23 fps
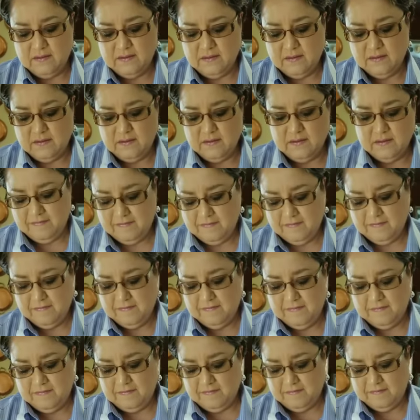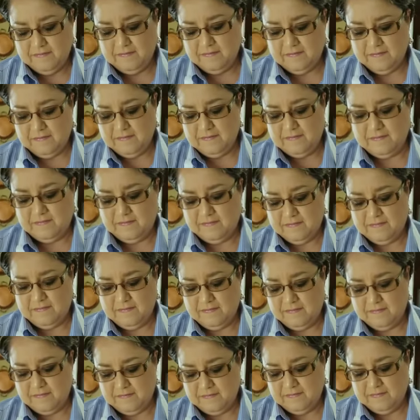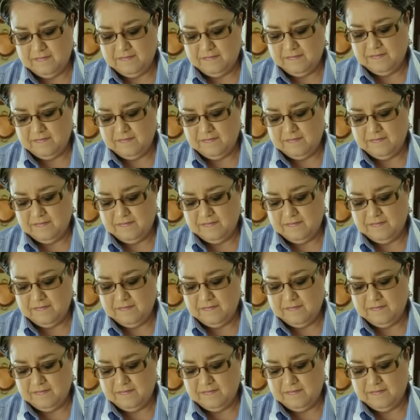[no speech]